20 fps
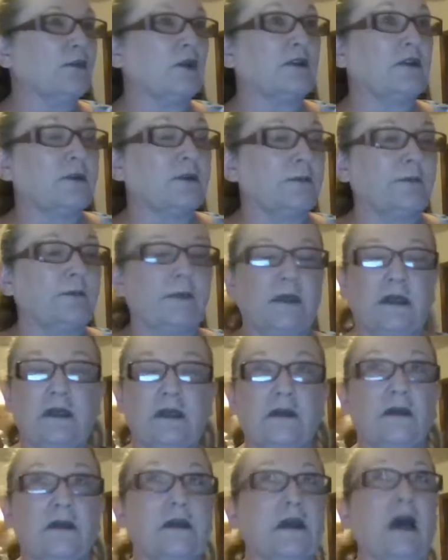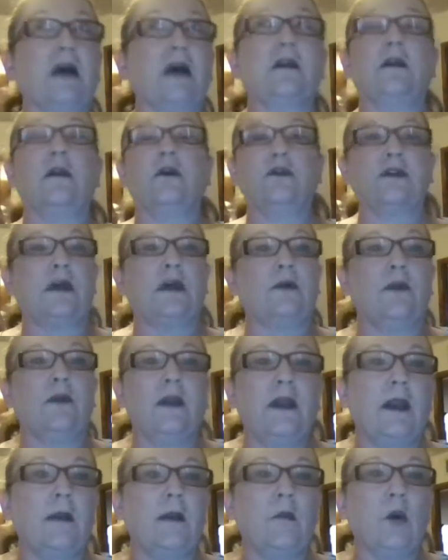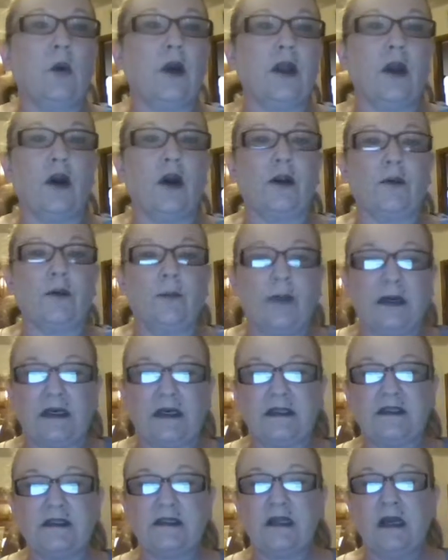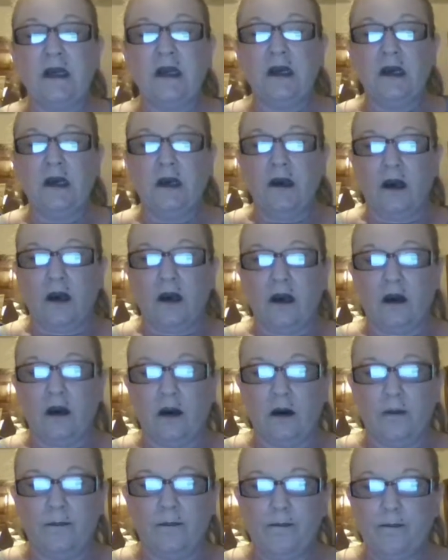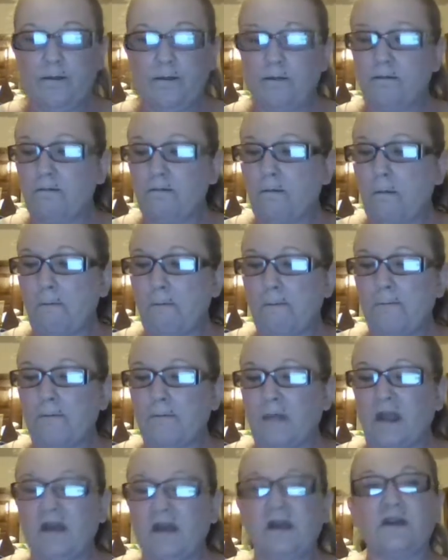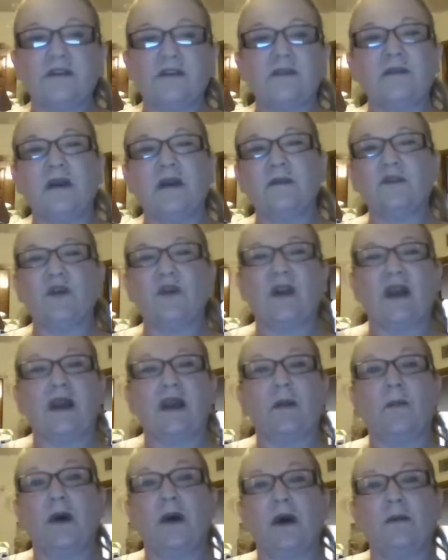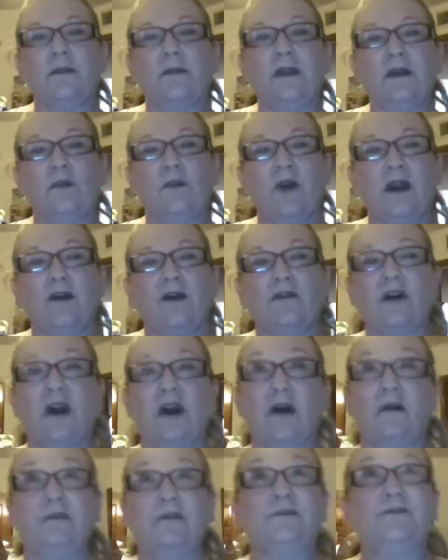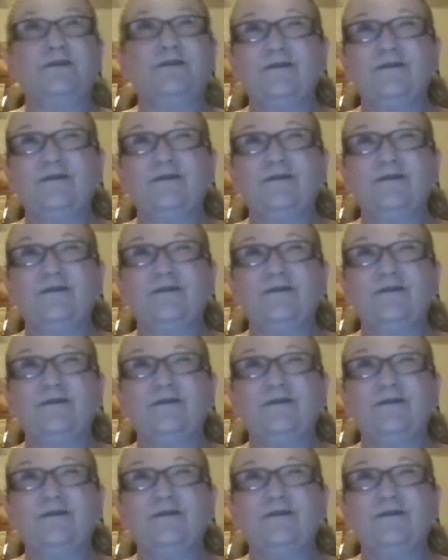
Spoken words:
which God knows I don't need any more yarn, but, sometimes when I get bummed and whatever,